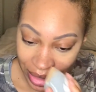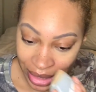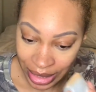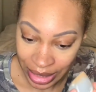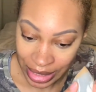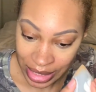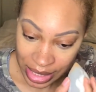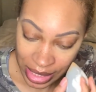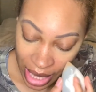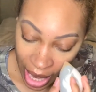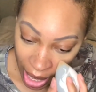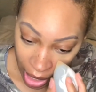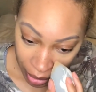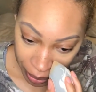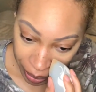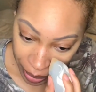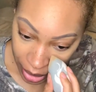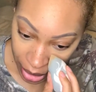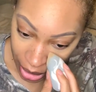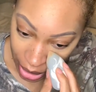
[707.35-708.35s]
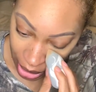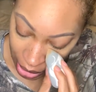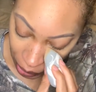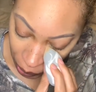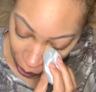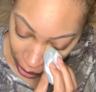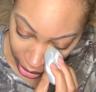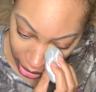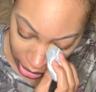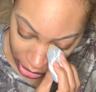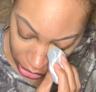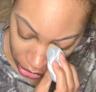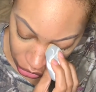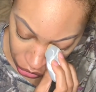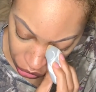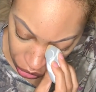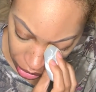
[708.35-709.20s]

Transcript: this happen? Why did you